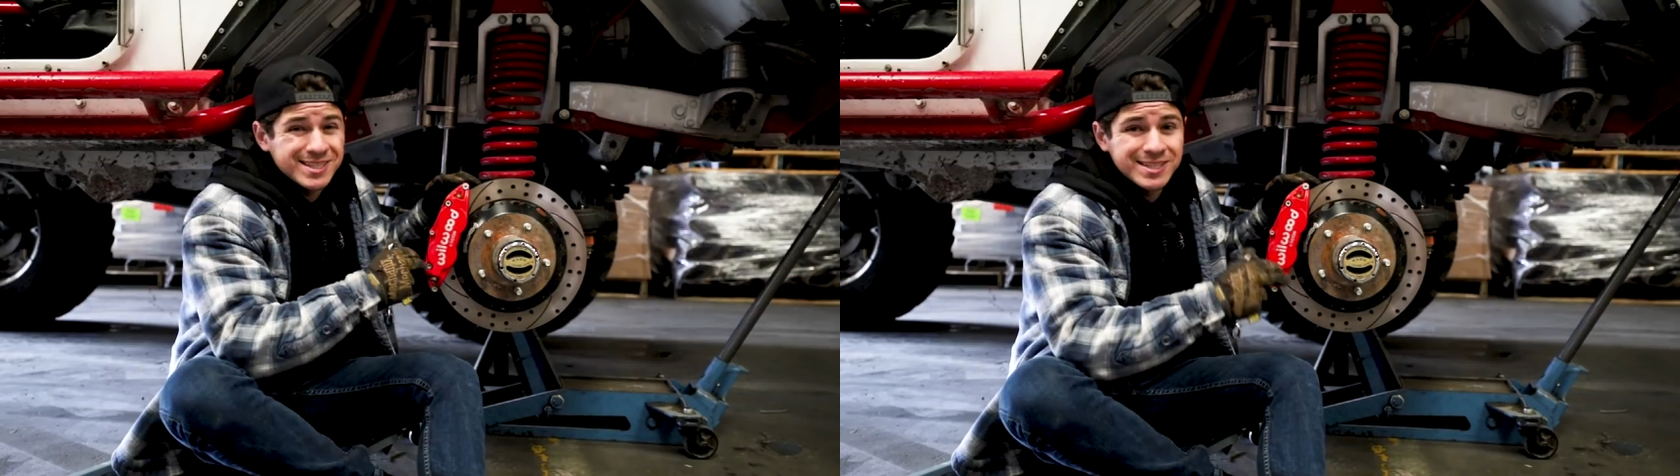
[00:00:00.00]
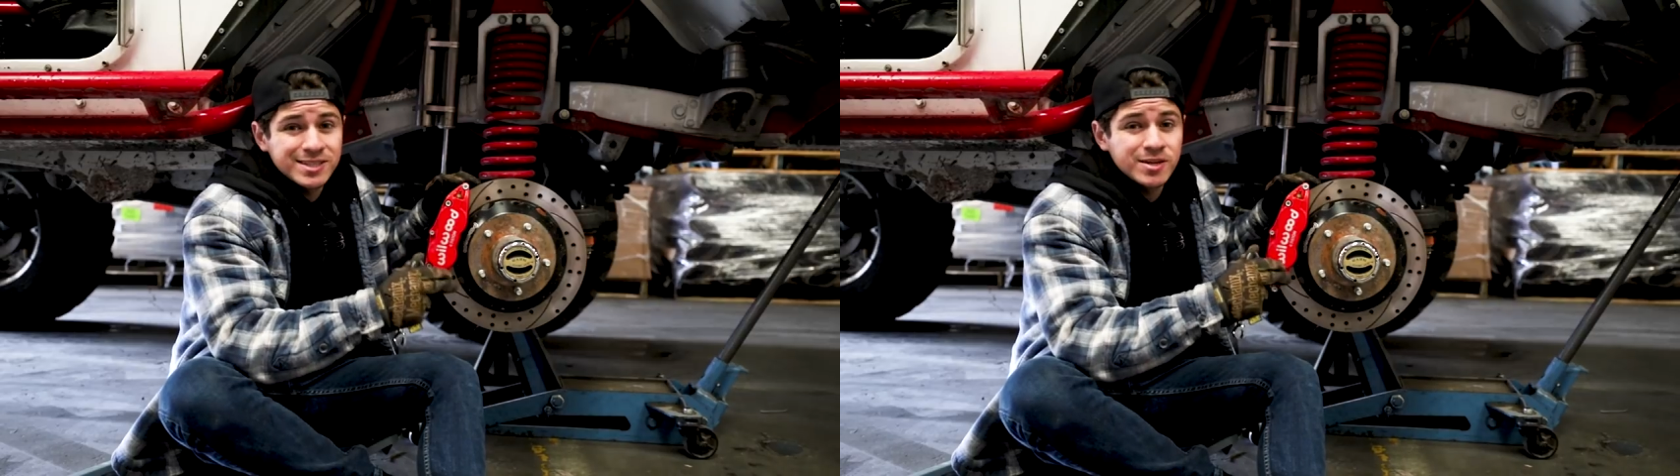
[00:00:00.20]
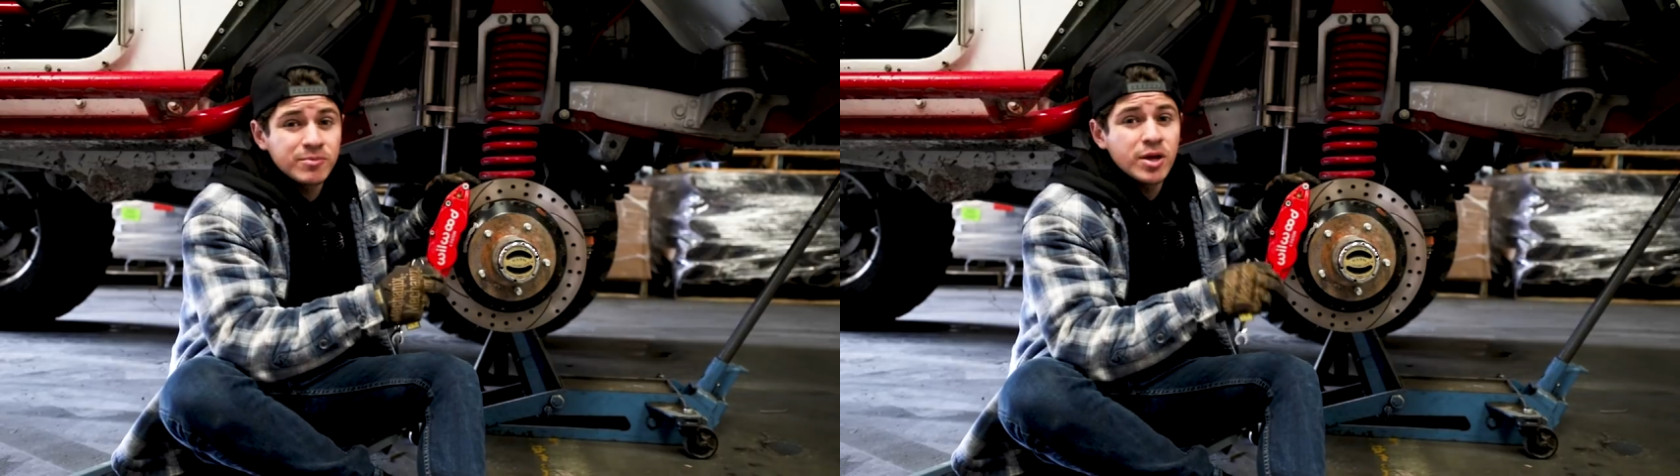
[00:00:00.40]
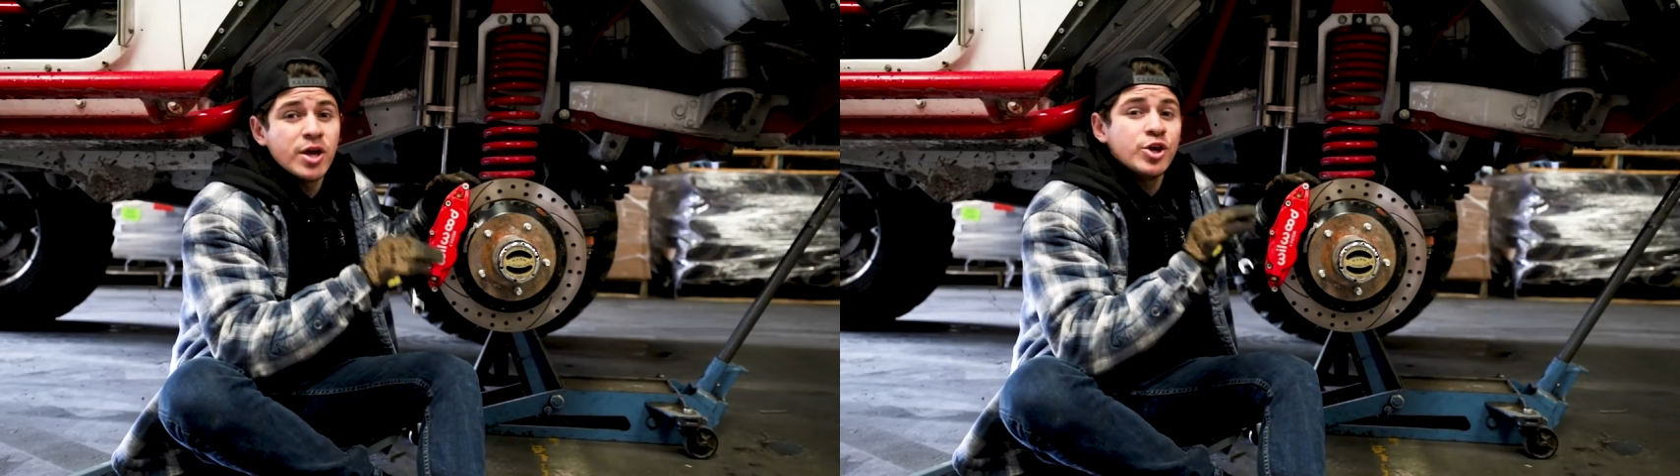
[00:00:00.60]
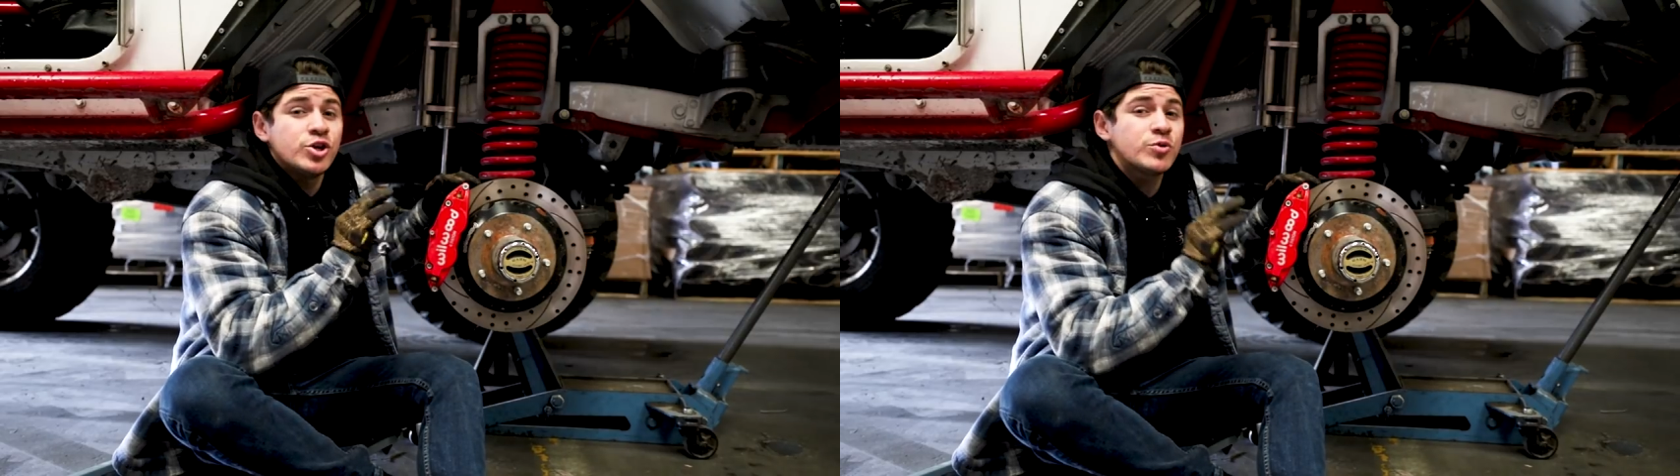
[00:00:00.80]
system,
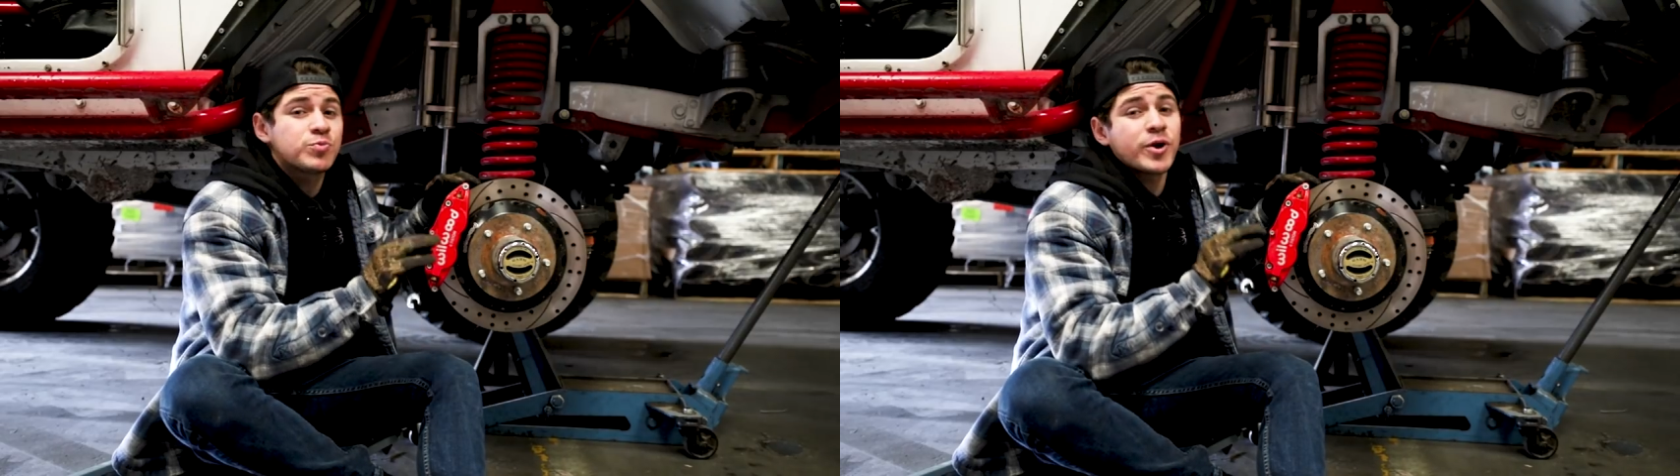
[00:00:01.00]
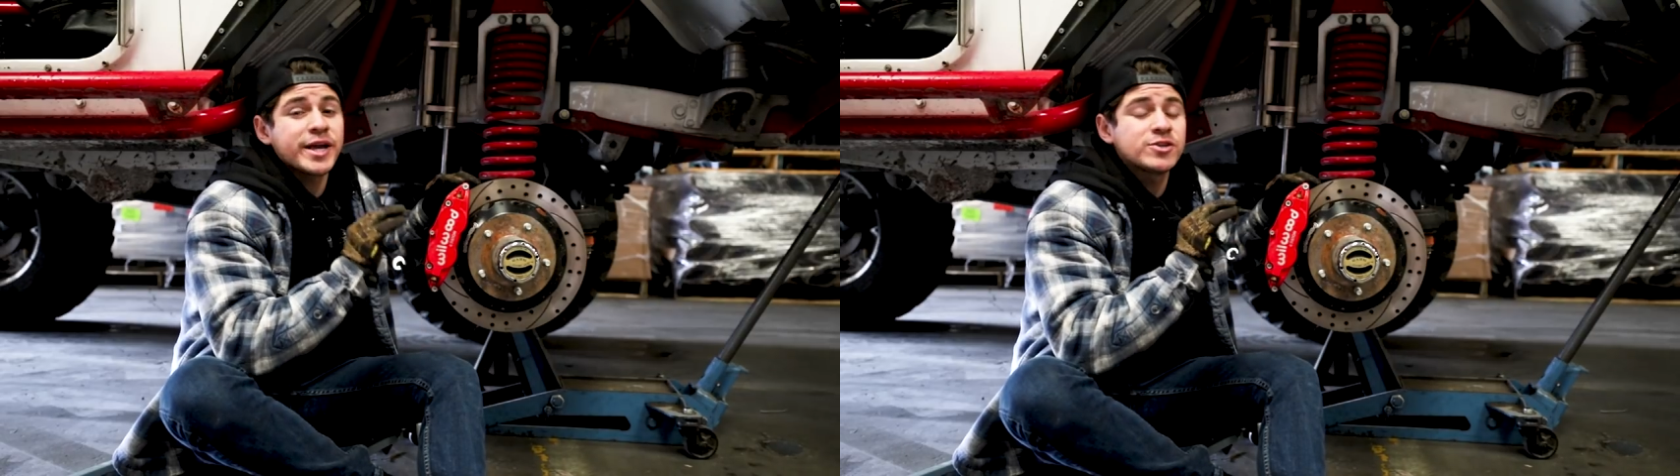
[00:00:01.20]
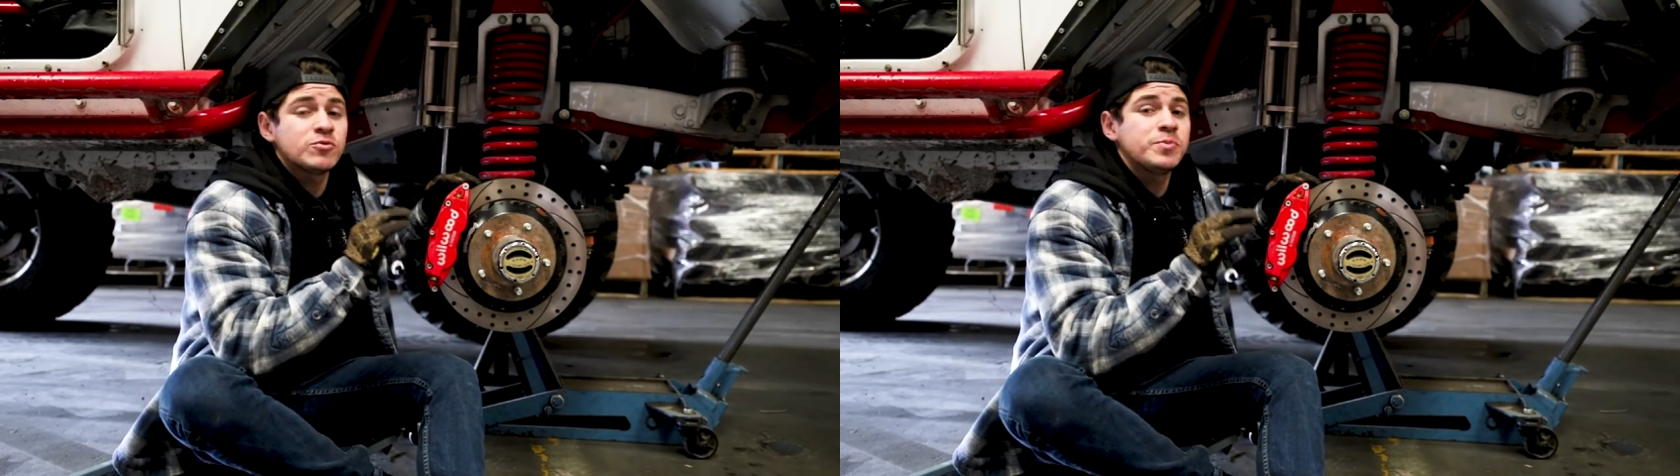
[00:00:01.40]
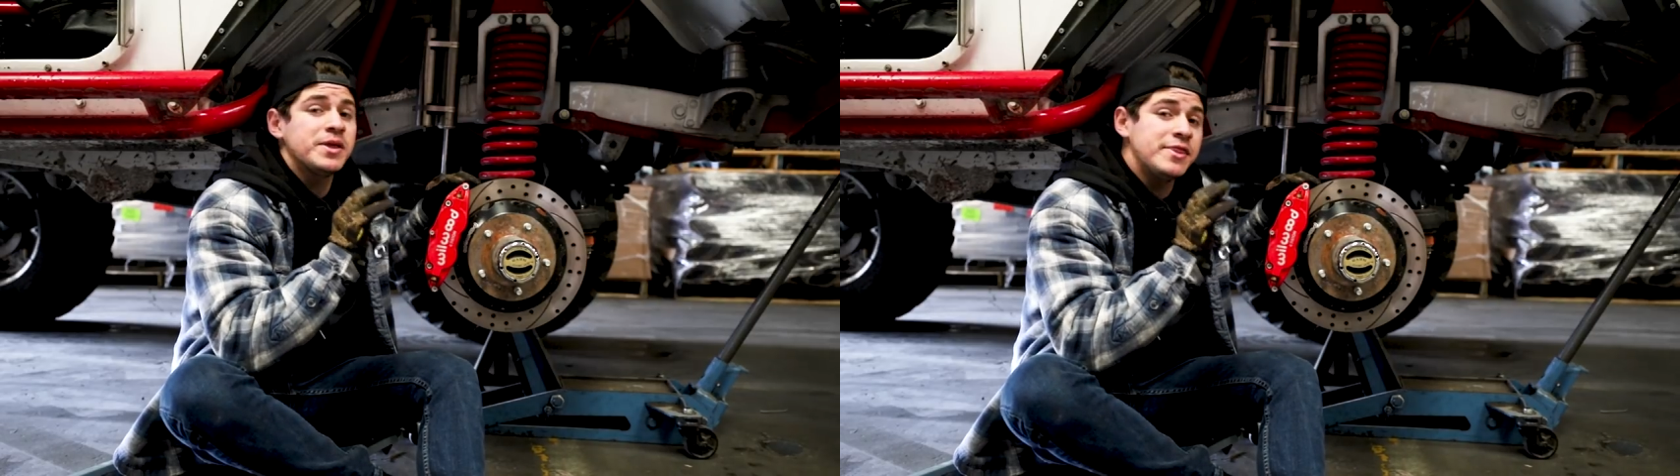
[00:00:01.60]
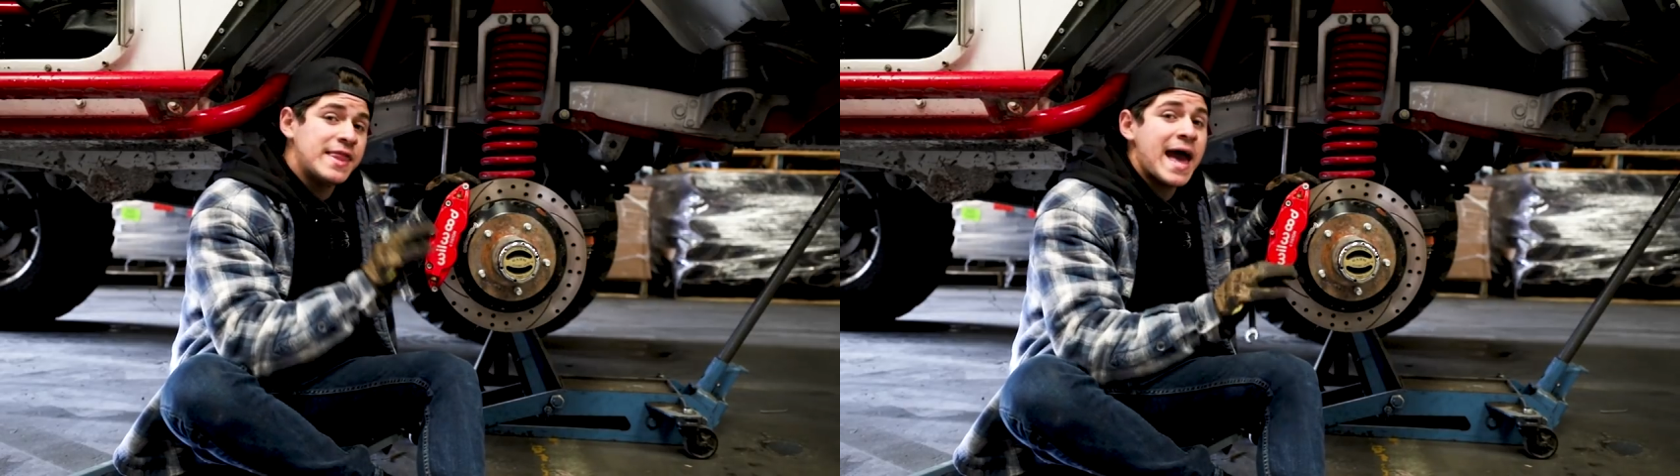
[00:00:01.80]
your brakes will
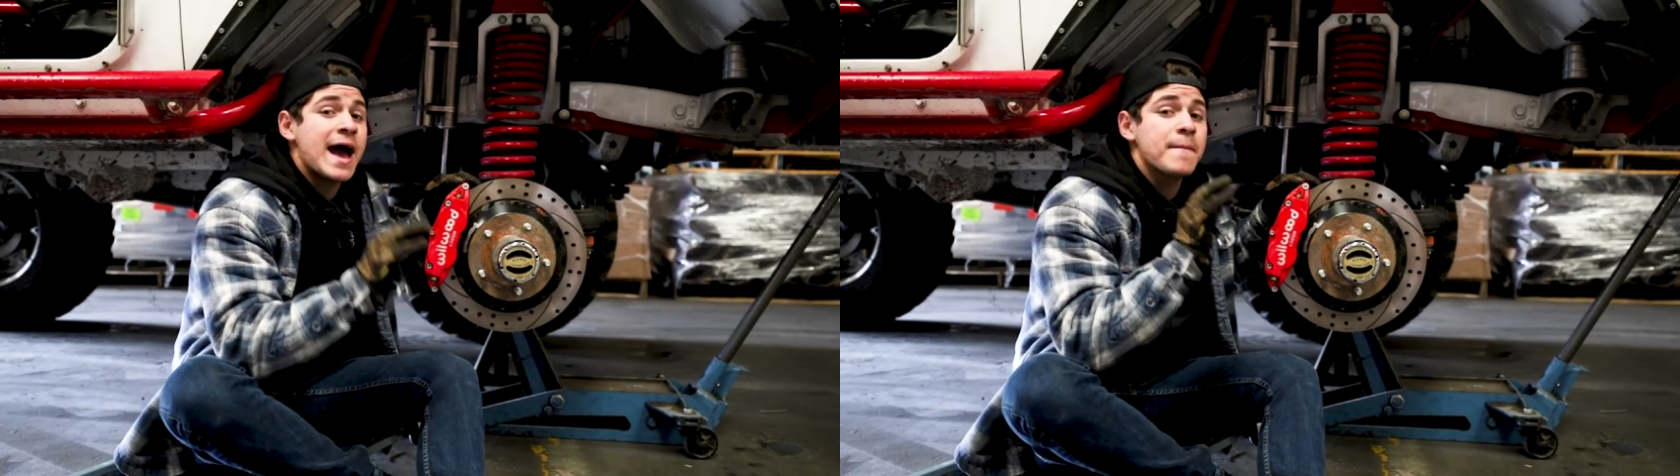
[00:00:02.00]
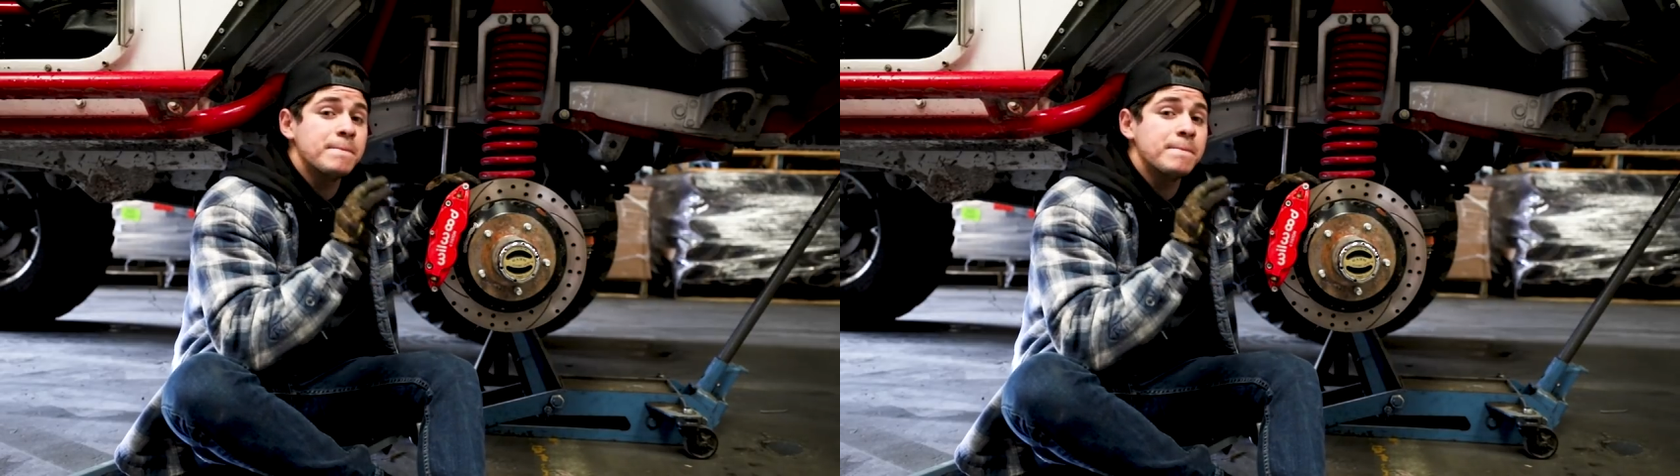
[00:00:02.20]
be that